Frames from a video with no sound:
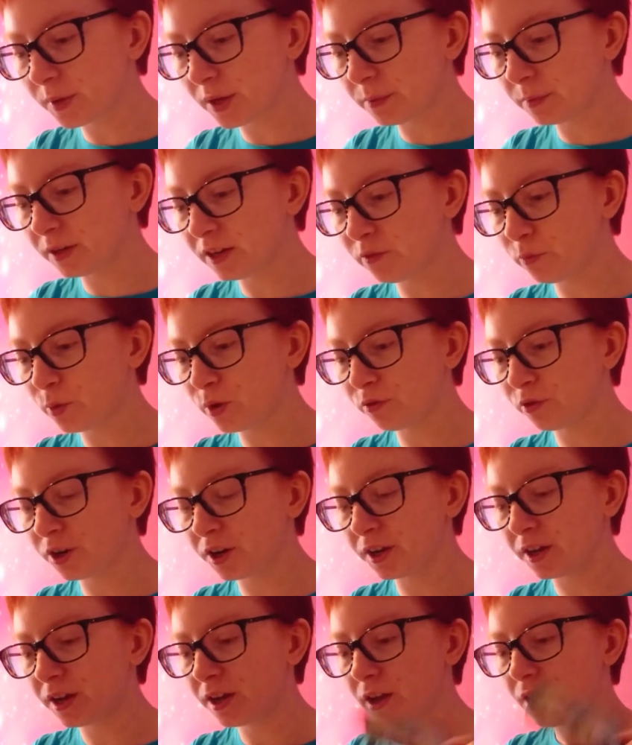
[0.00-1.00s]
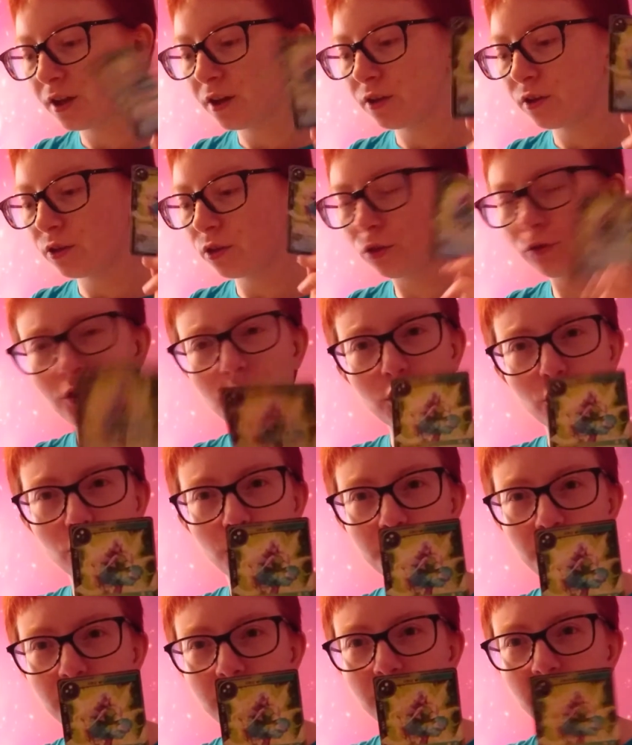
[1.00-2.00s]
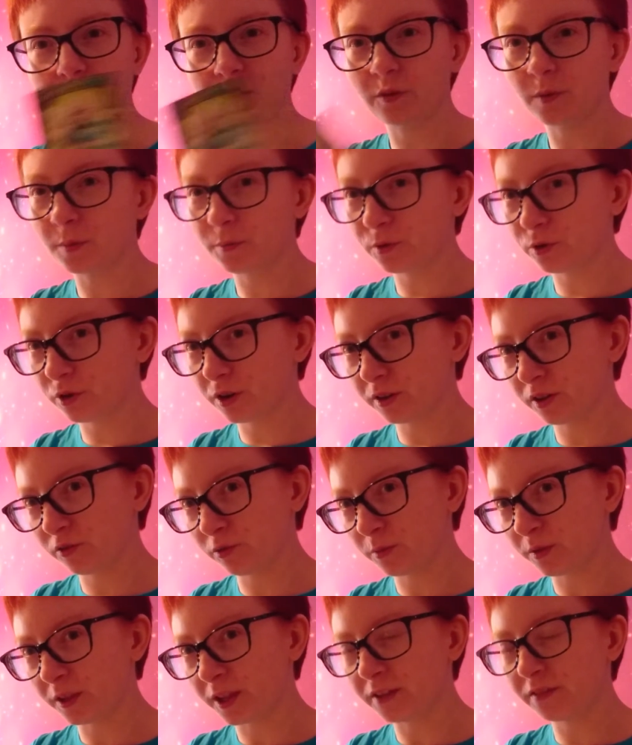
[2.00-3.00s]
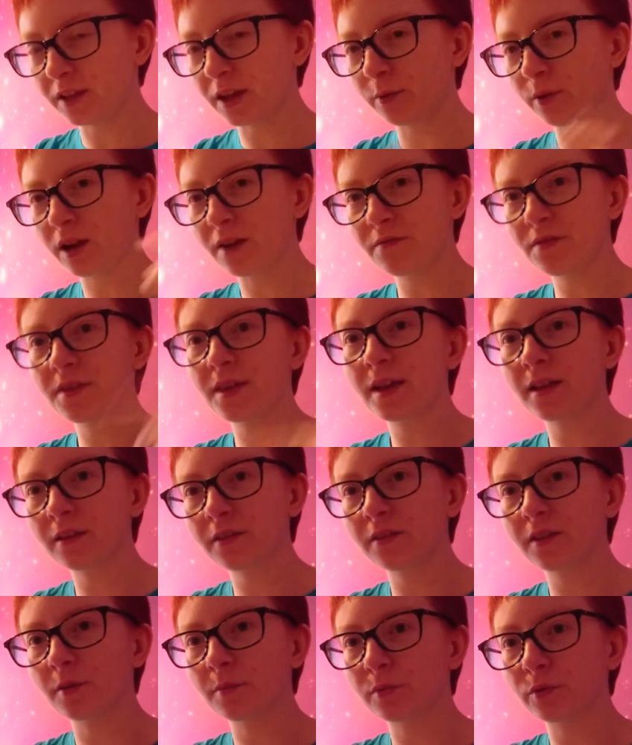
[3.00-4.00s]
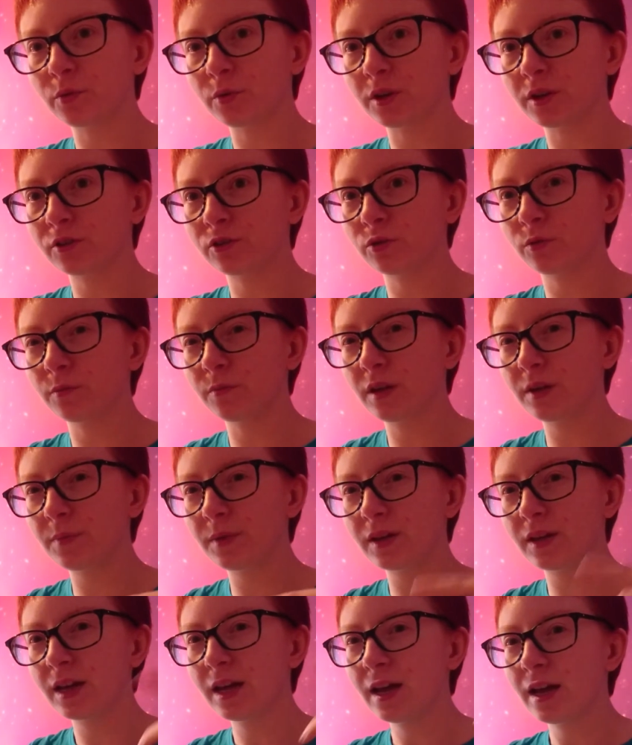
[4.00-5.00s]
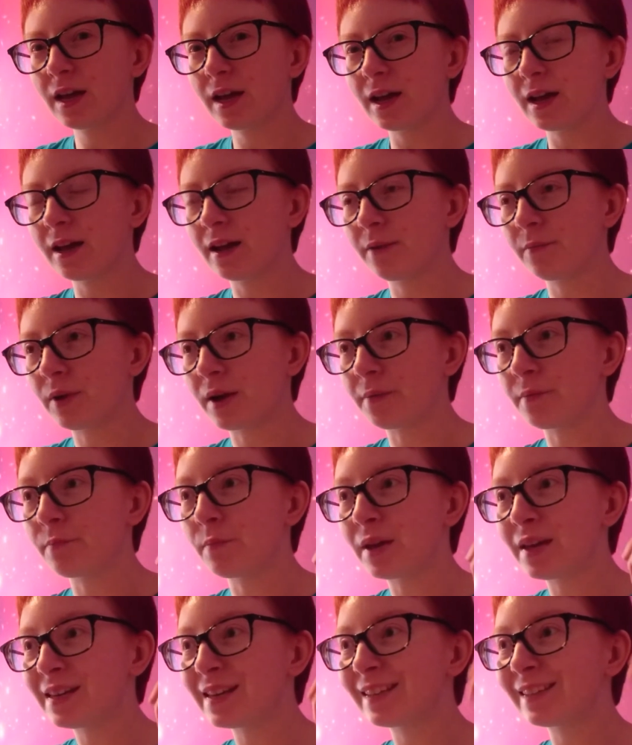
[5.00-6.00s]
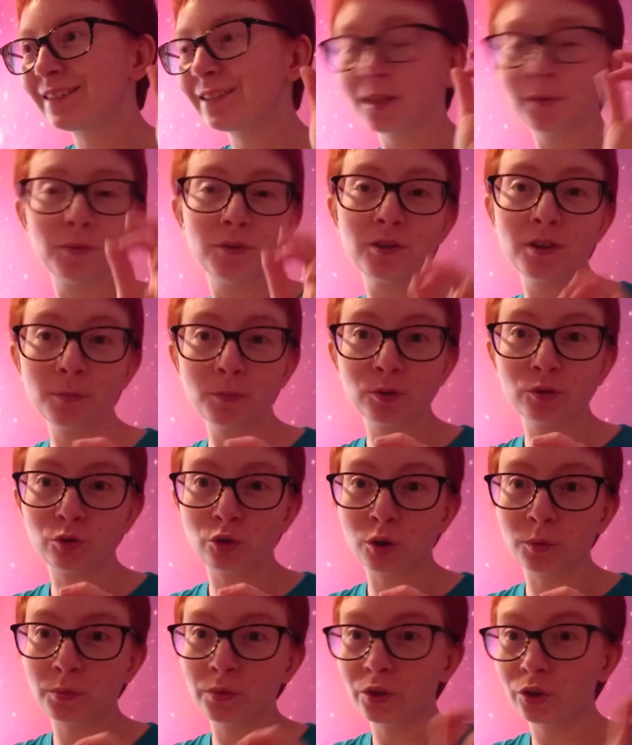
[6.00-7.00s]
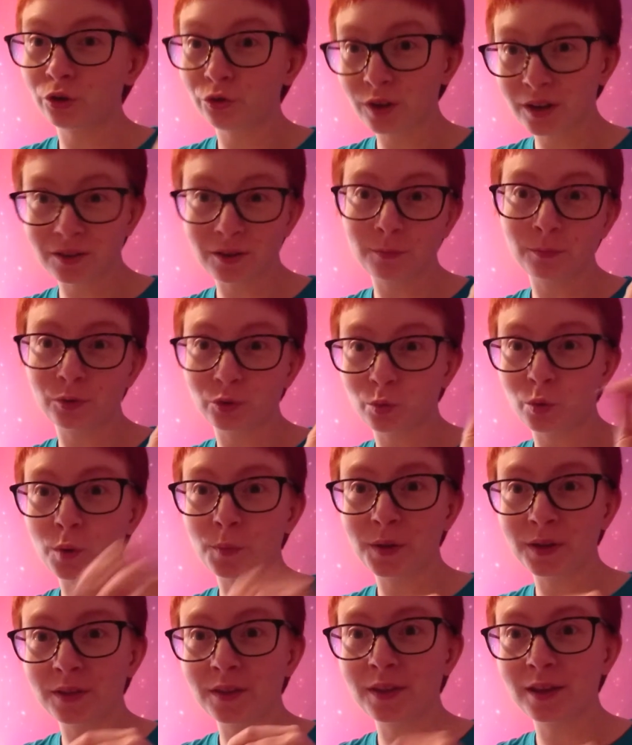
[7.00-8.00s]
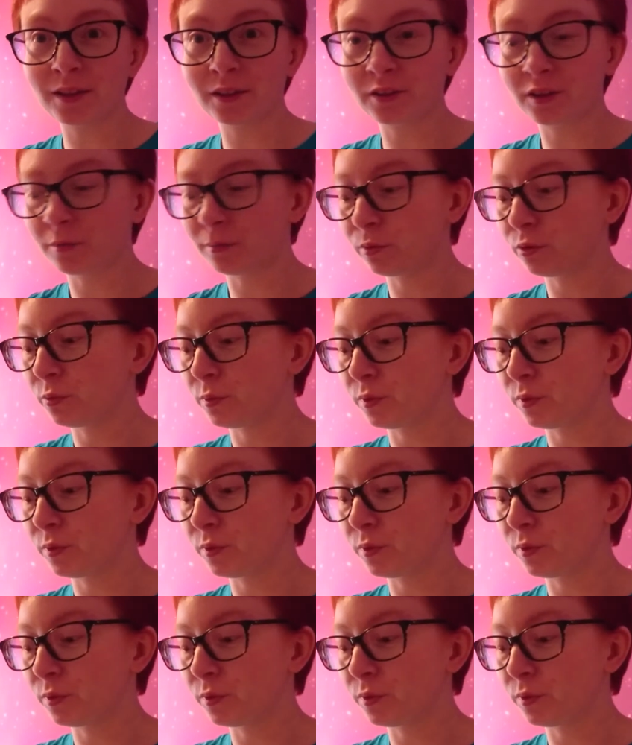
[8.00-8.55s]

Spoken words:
I believe we're running 3 copies, if I remember correctly from my list. I will have the deck list down below here, so maybe I might get some of the numbers wrong, but the correct numbers will be in the deck list down below,